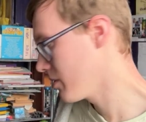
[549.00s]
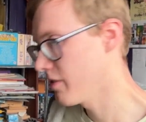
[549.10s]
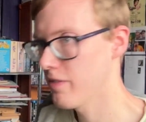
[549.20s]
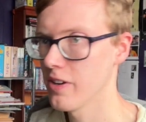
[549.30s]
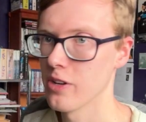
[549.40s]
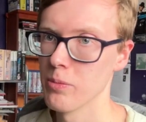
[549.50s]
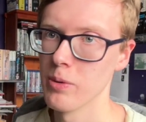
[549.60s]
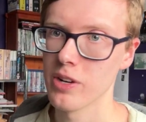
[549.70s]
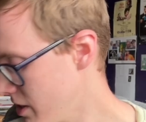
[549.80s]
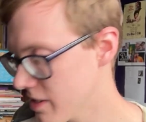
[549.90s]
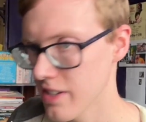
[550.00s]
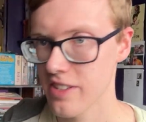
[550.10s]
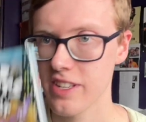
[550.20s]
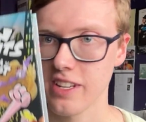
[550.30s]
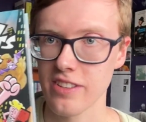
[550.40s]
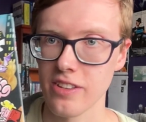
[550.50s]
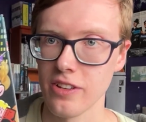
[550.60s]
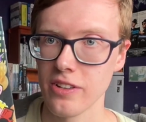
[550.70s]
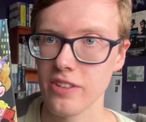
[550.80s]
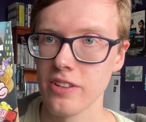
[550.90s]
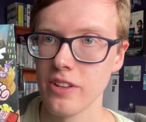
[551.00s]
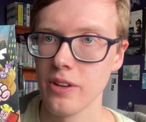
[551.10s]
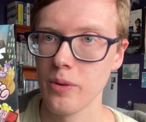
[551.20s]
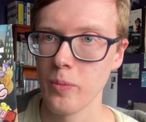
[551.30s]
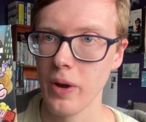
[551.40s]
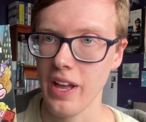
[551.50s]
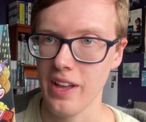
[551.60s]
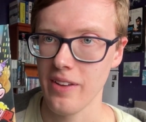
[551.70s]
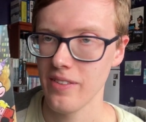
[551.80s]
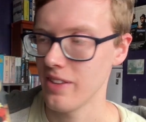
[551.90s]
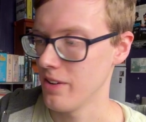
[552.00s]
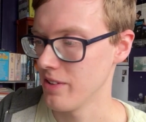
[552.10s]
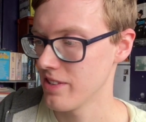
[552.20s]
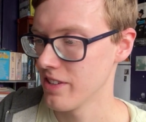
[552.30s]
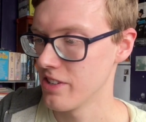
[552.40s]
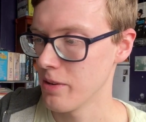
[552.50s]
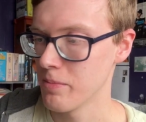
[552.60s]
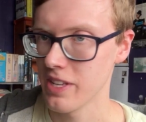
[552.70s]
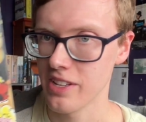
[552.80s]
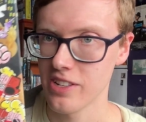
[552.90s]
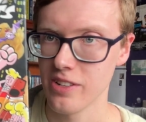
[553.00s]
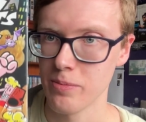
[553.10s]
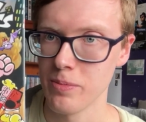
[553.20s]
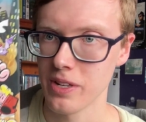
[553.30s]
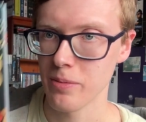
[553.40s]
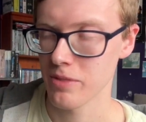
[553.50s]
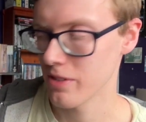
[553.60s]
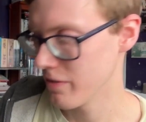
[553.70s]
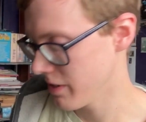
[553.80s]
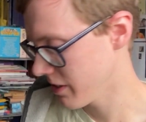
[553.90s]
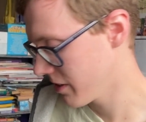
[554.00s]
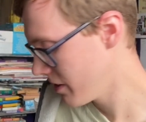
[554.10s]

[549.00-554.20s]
the final book, So It Stinks a Lot, where, you know, it's the gym teacher who becomes the villain.